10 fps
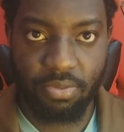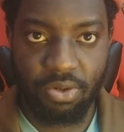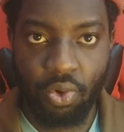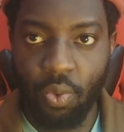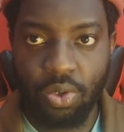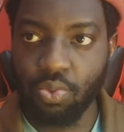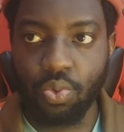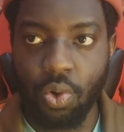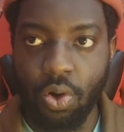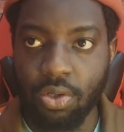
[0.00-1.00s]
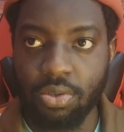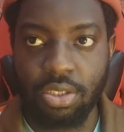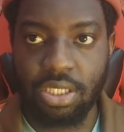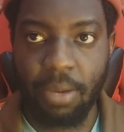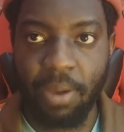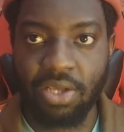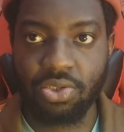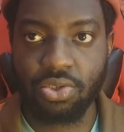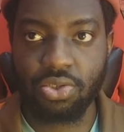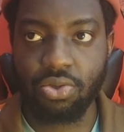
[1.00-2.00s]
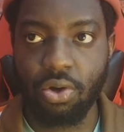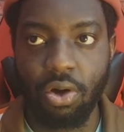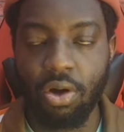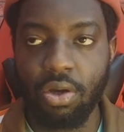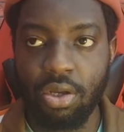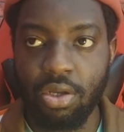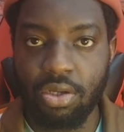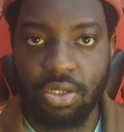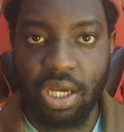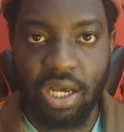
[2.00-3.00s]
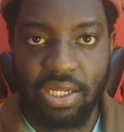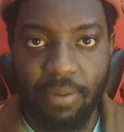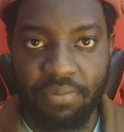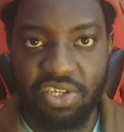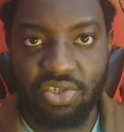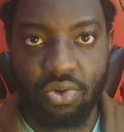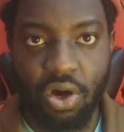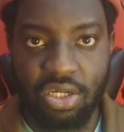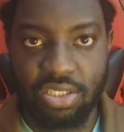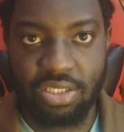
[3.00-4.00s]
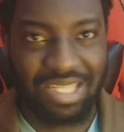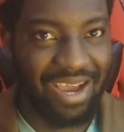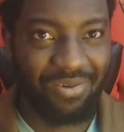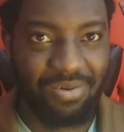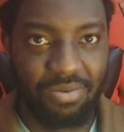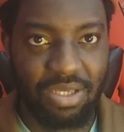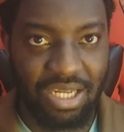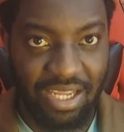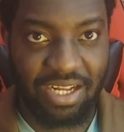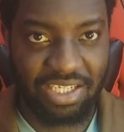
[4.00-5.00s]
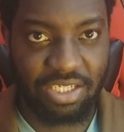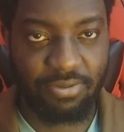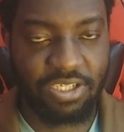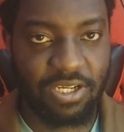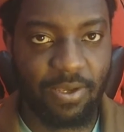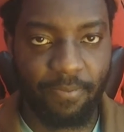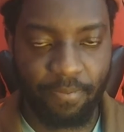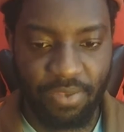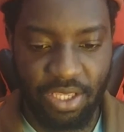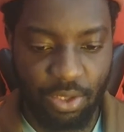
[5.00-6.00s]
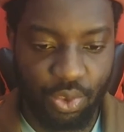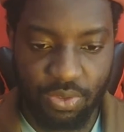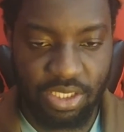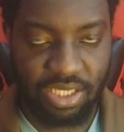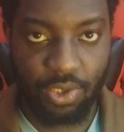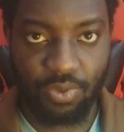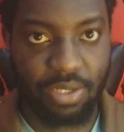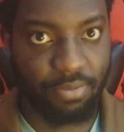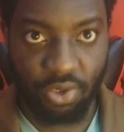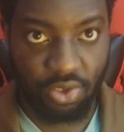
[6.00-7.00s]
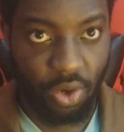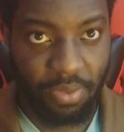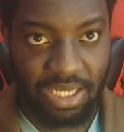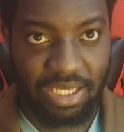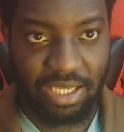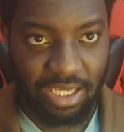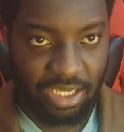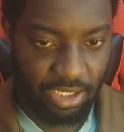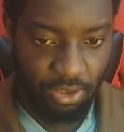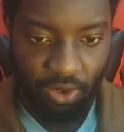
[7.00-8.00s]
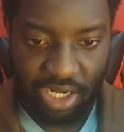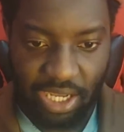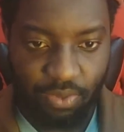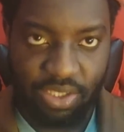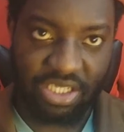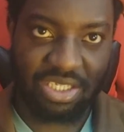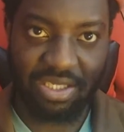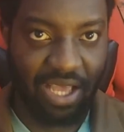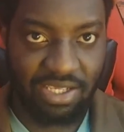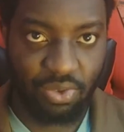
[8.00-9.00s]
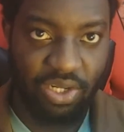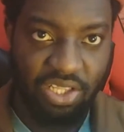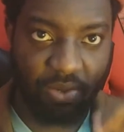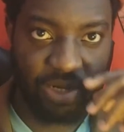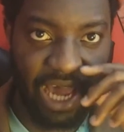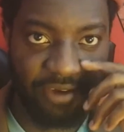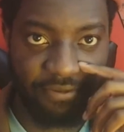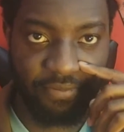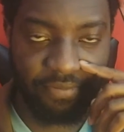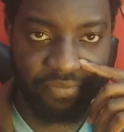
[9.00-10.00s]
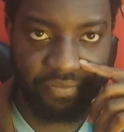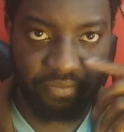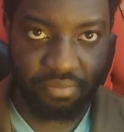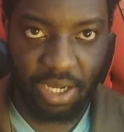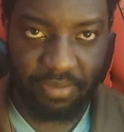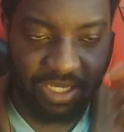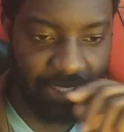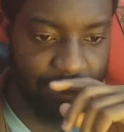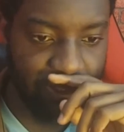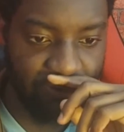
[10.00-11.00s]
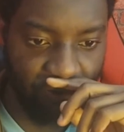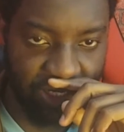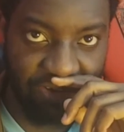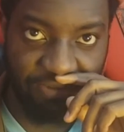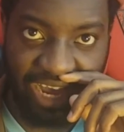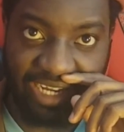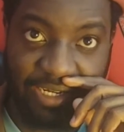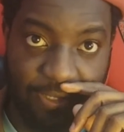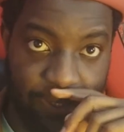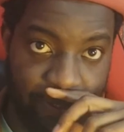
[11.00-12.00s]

No one will call their pastors or their priests gods now, in English especially. It sounds weird, but normally in other languages, that's the only term they have, probably for divine.